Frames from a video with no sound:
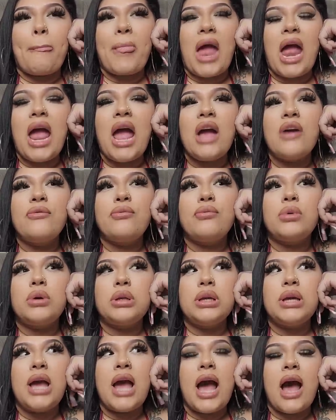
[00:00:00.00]
I
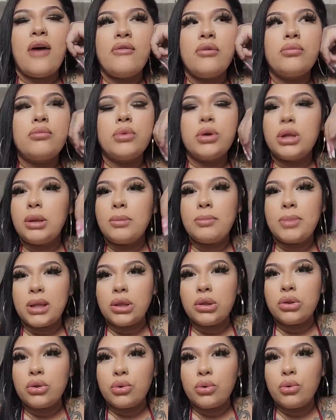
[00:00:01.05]
haven't really
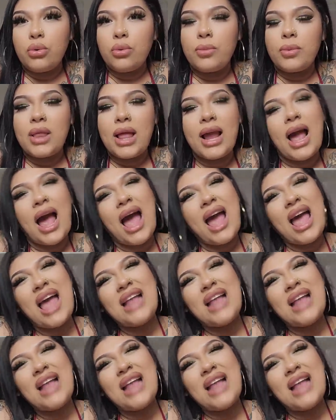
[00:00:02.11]
been through, like,